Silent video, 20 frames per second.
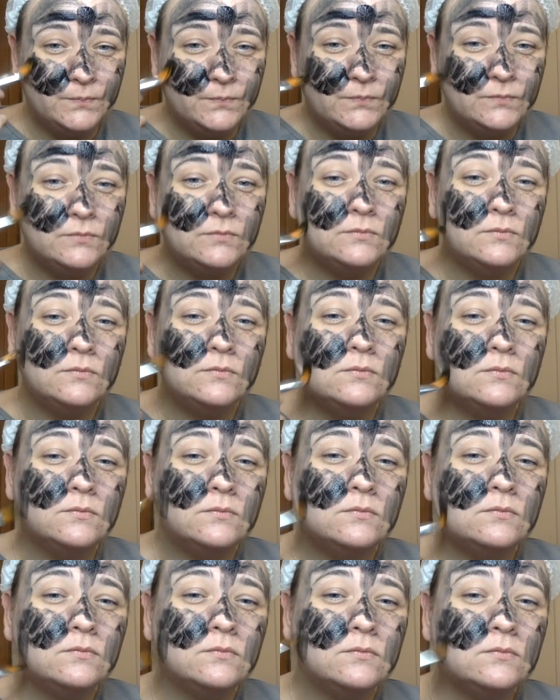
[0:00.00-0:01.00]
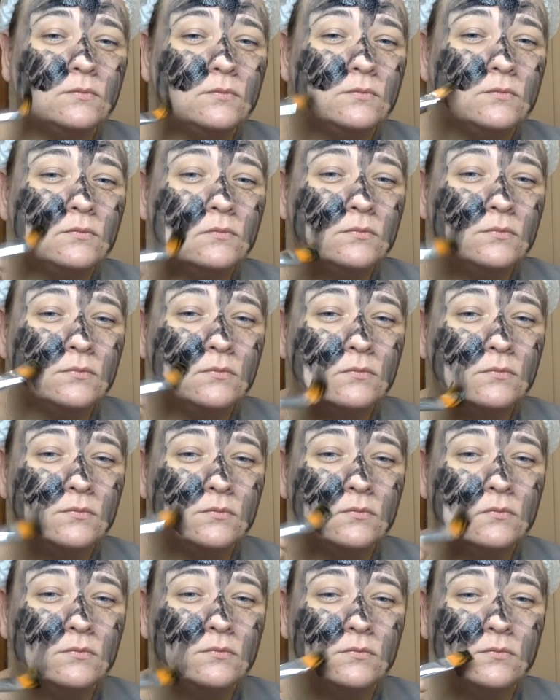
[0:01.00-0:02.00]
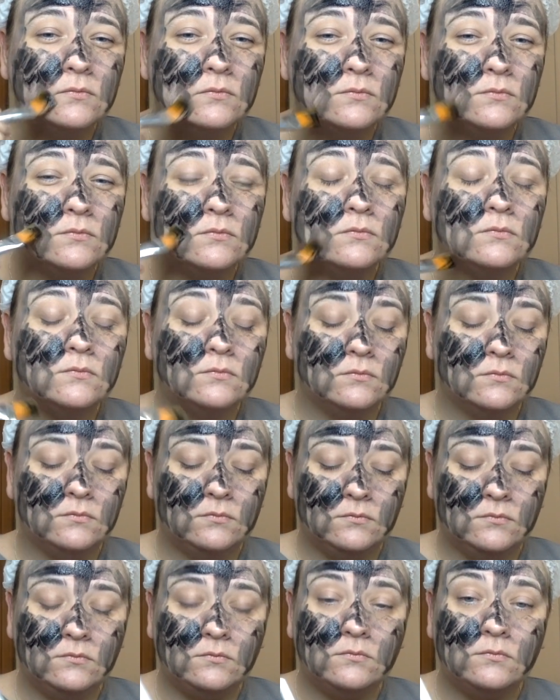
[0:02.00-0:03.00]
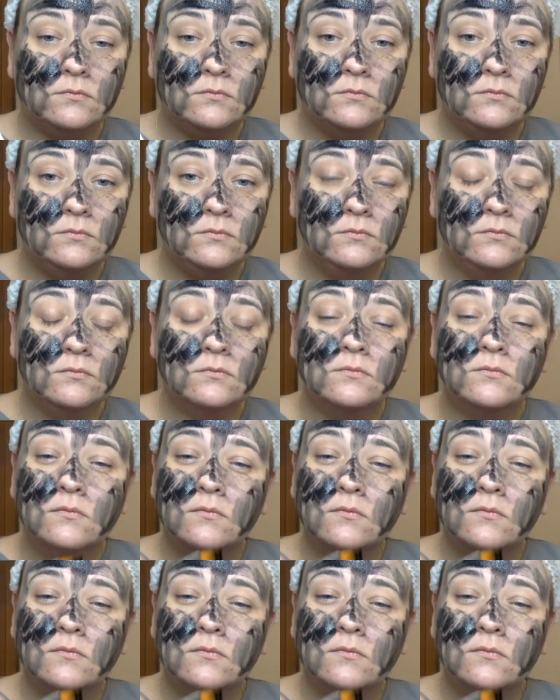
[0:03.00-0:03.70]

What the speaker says: (no one is talking)